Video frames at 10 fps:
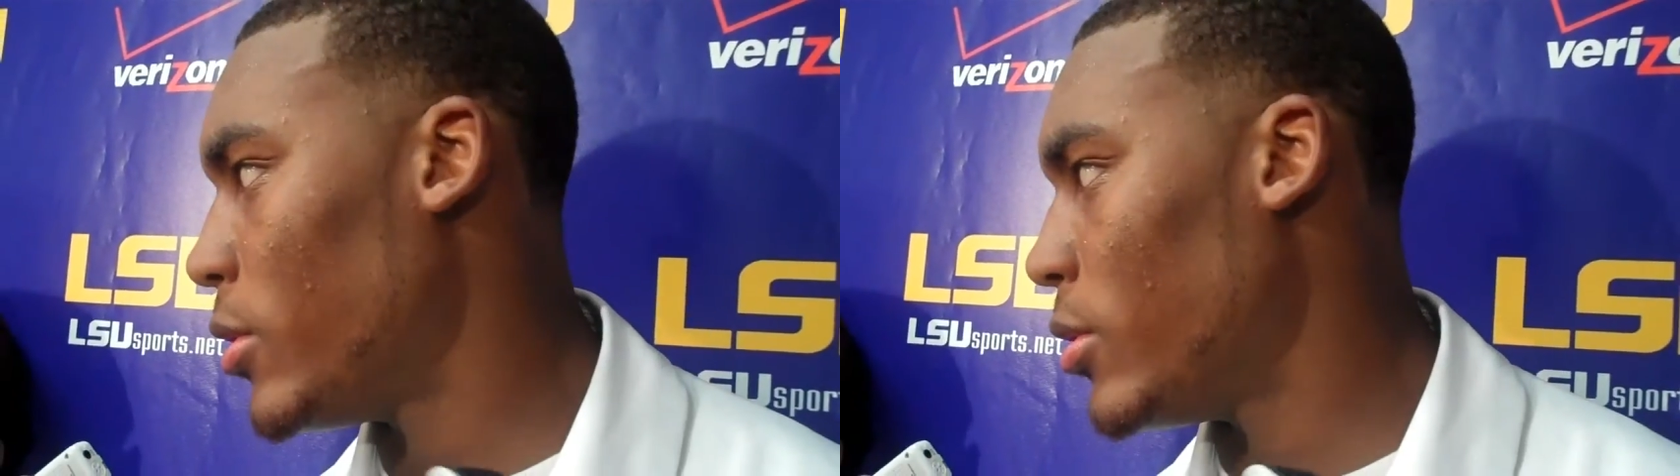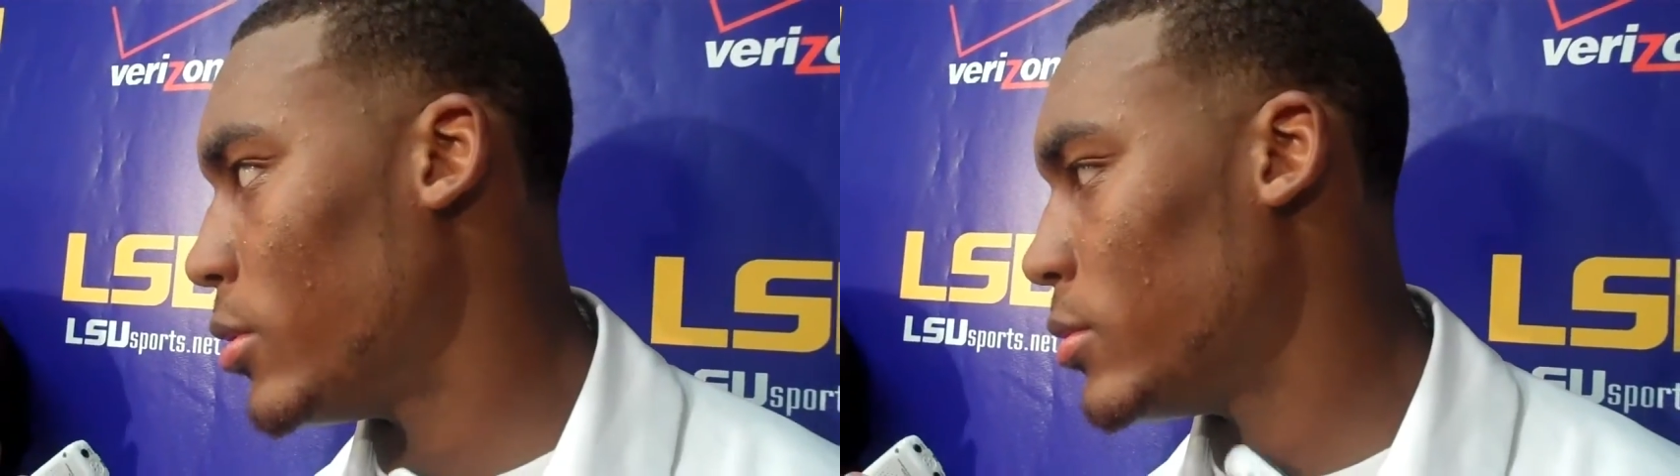
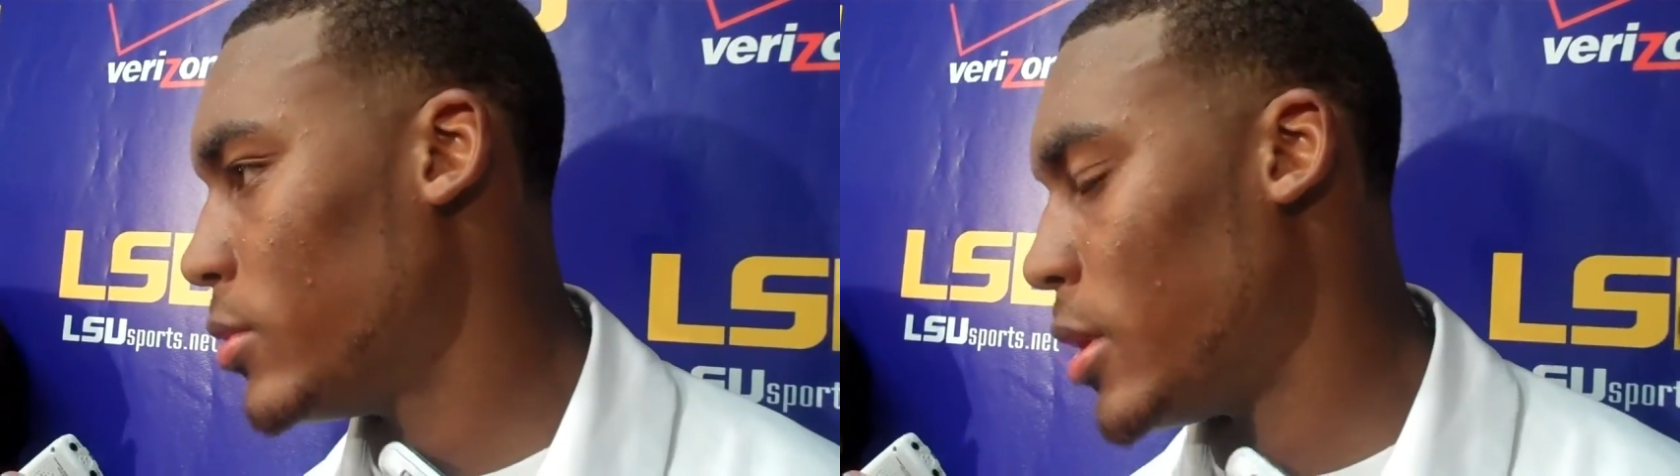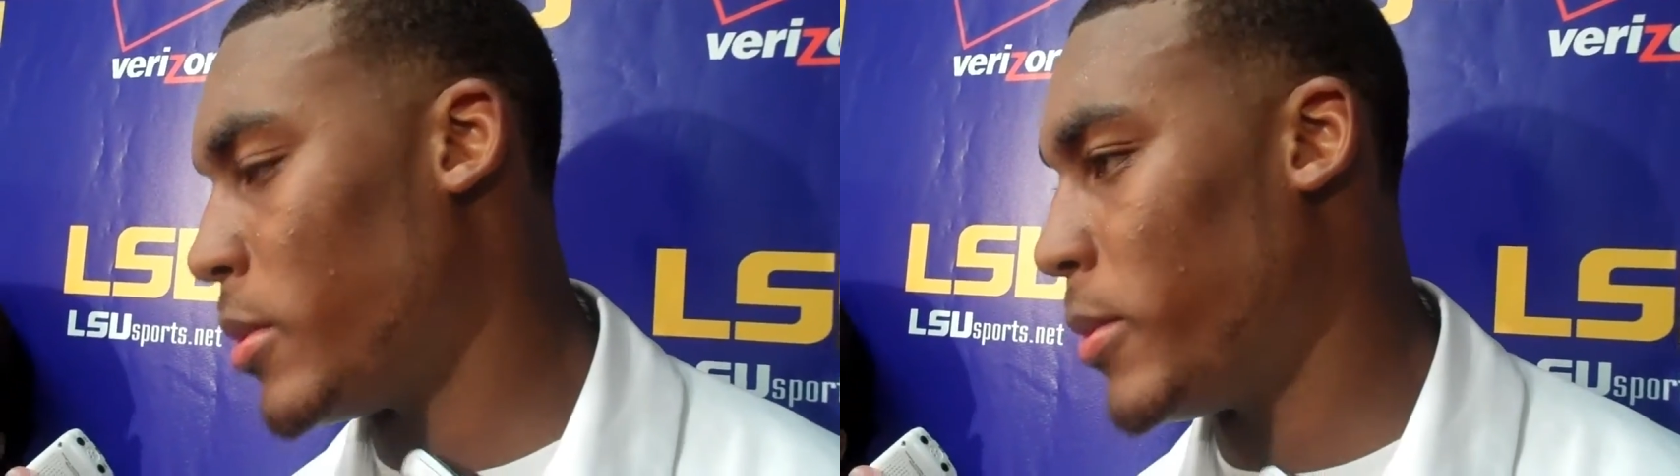What
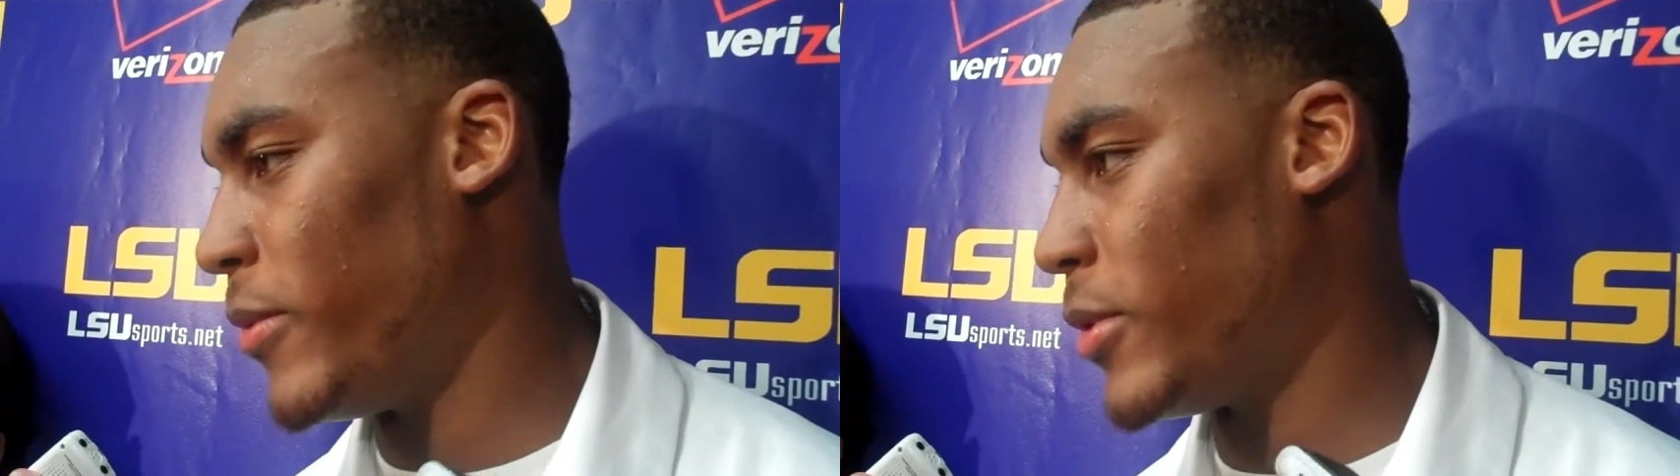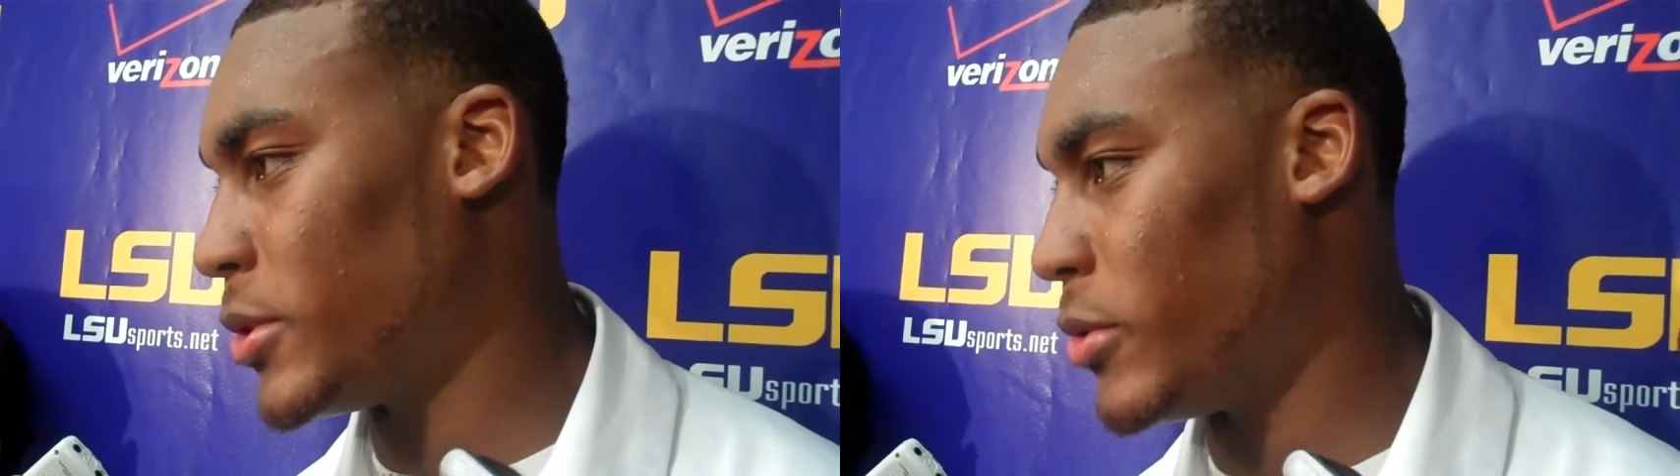I'm going to be
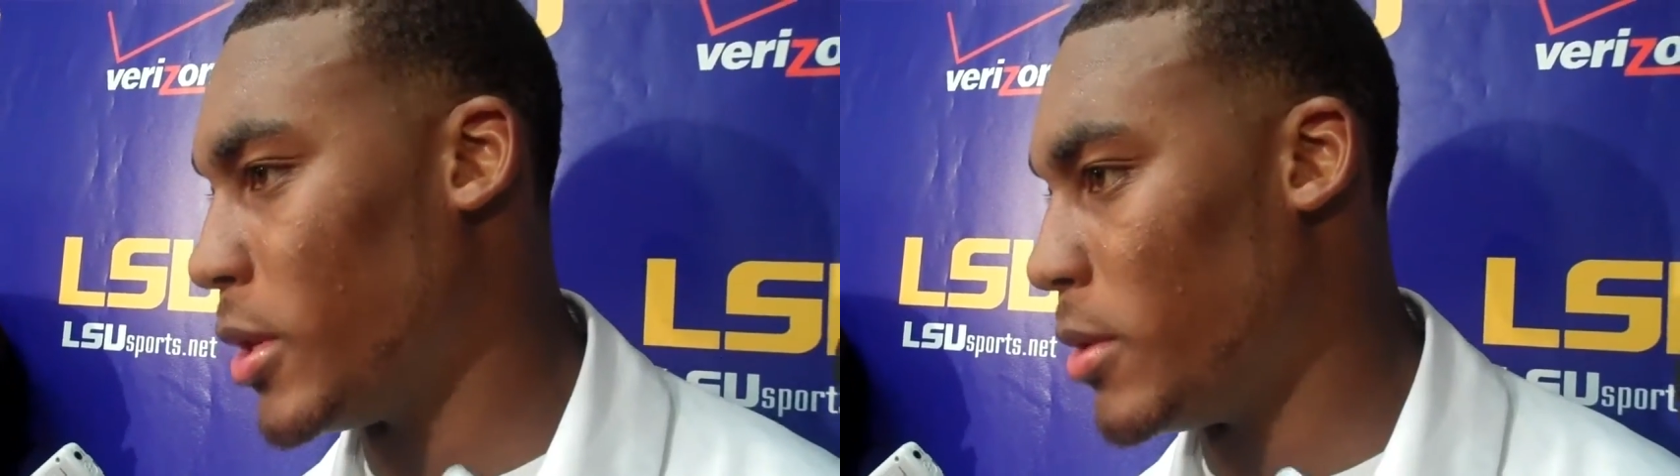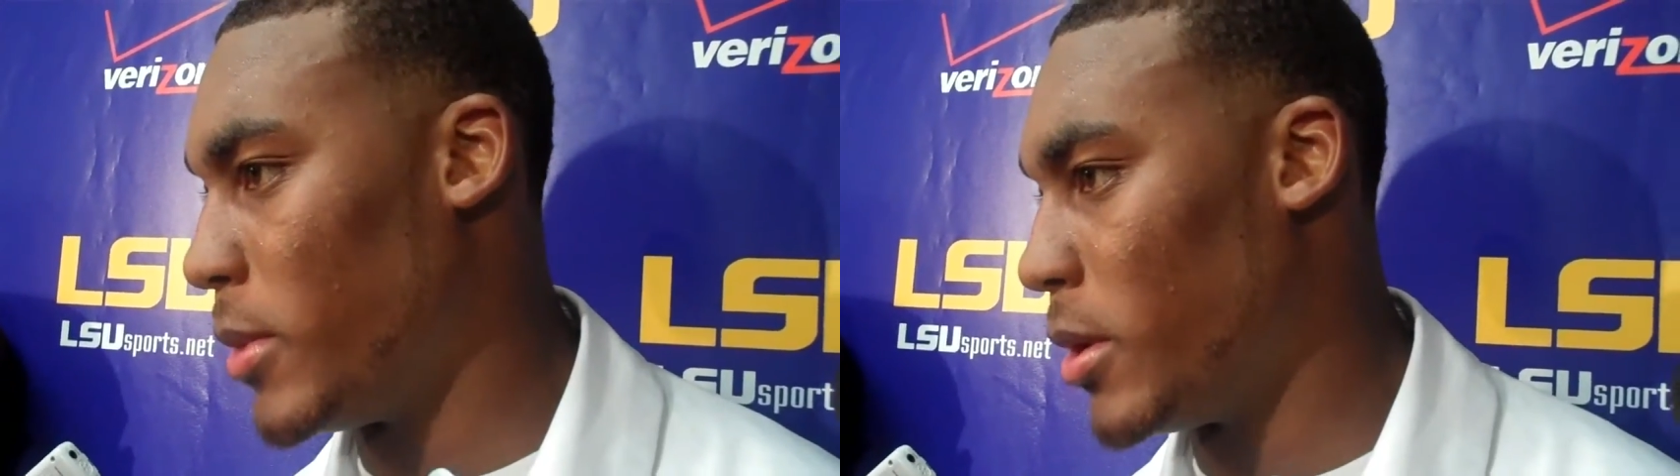
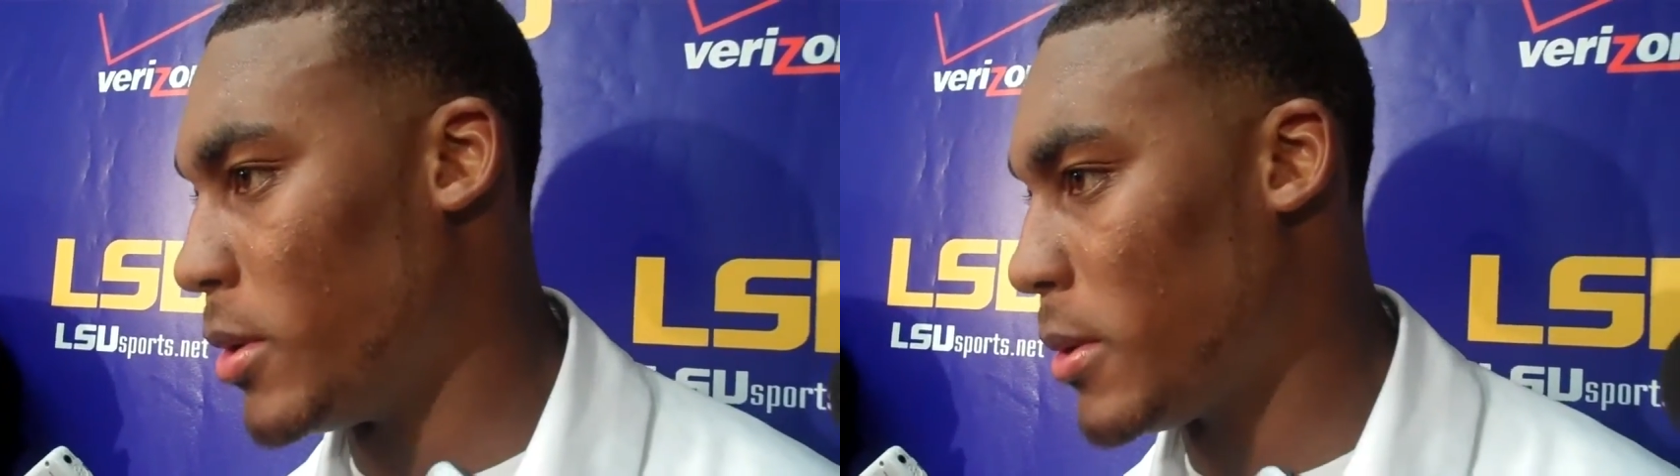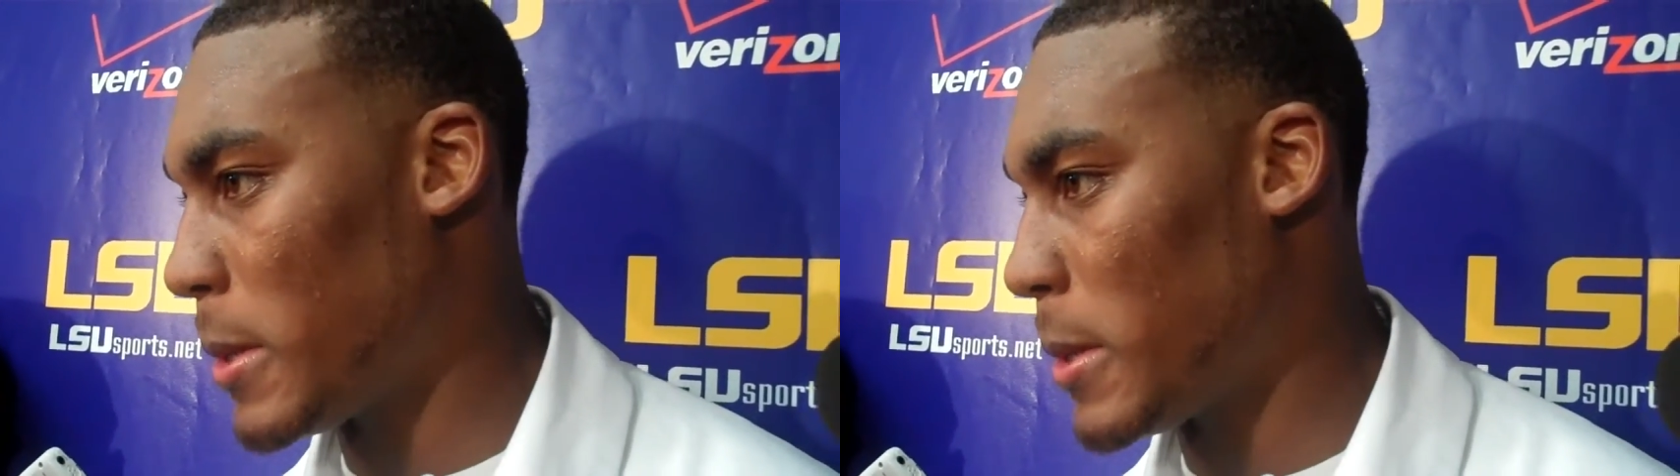frustrated about?